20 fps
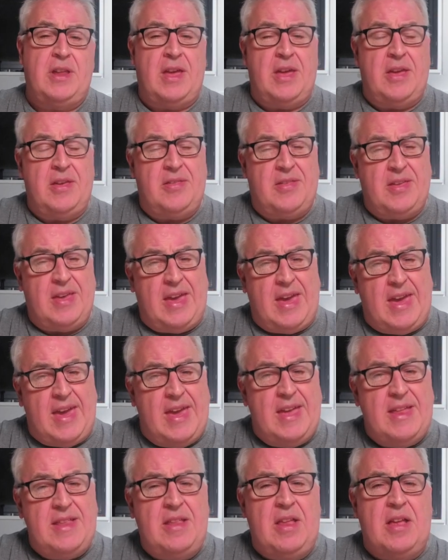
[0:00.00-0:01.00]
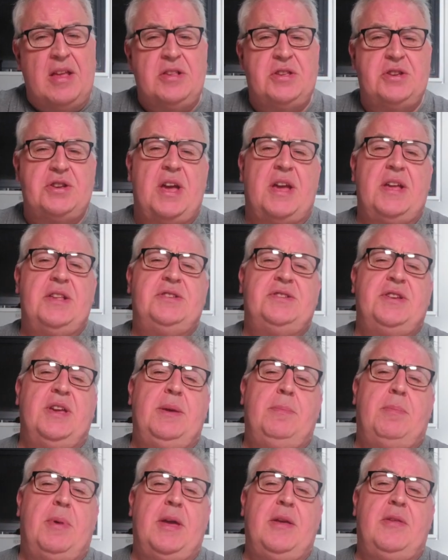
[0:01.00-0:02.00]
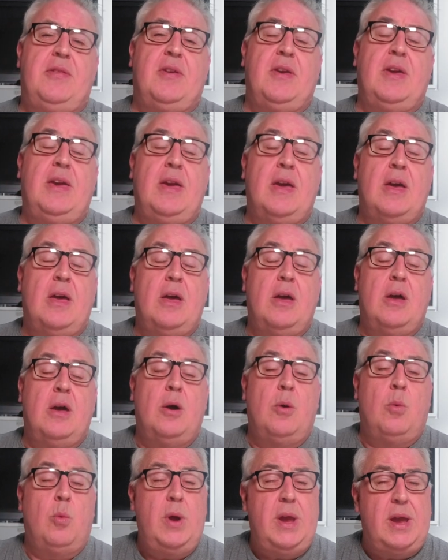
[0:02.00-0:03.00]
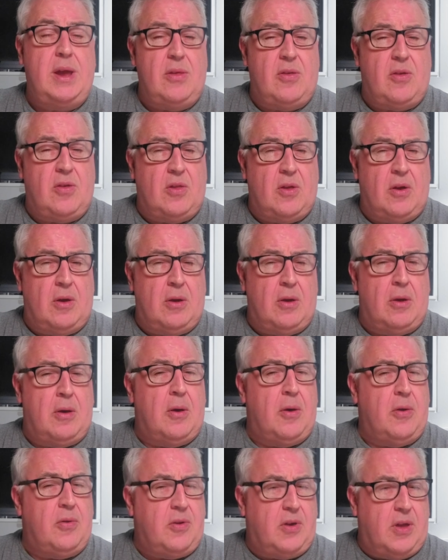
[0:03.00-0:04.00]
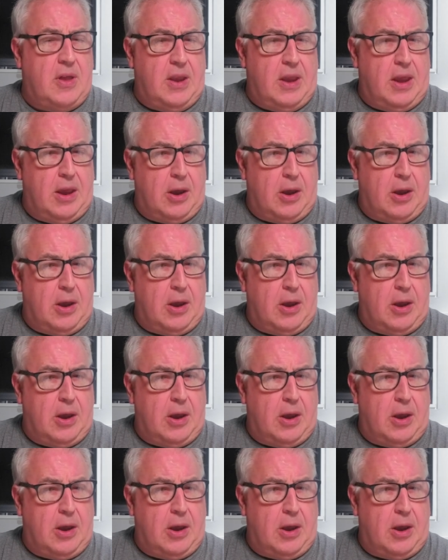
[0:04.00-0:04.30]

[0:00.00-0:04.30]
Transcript: is in ChatGPT, we can start asking it